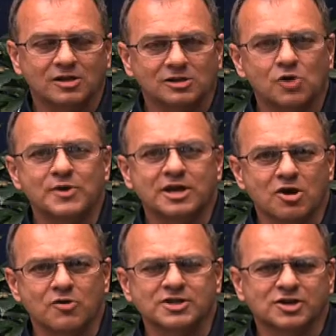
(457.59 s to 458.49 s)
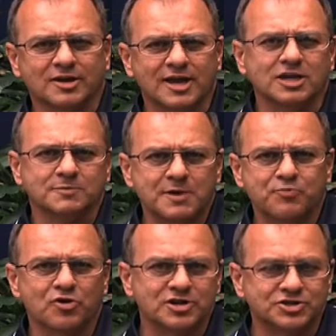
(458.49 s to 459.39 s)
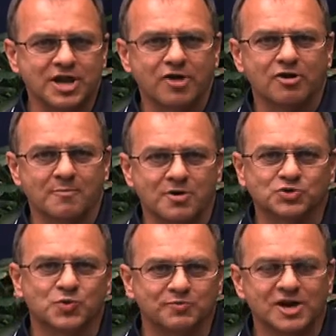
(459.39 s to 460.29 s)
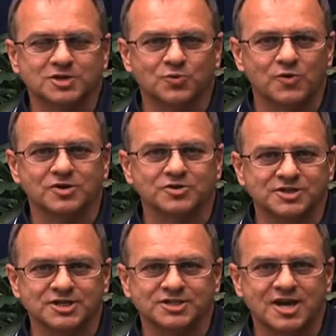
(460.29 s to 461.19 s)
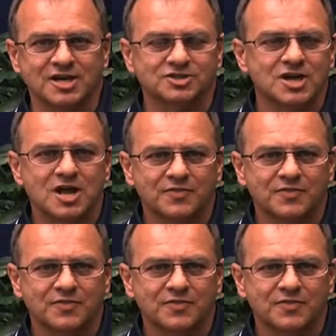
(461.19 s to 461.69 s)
Low E coatings are getting to be pretty standard on most replacement windows these days.